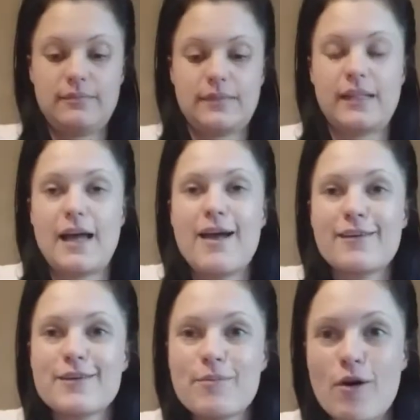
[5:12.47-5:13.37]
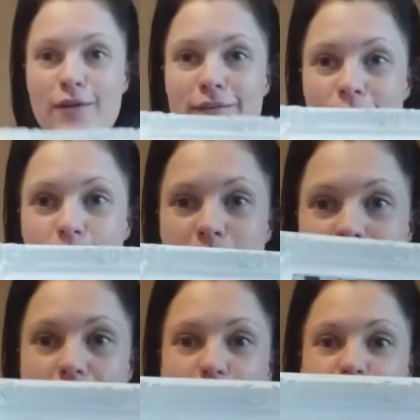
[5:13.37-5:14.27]
Okay, so I'm not going to fight with
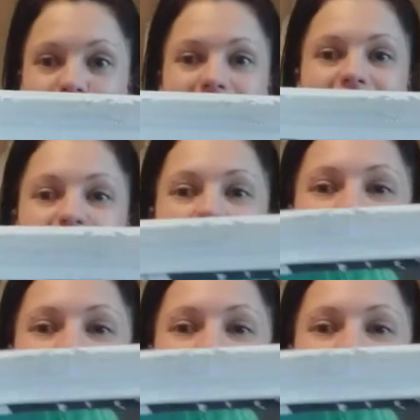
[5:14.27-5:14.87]
myself today. I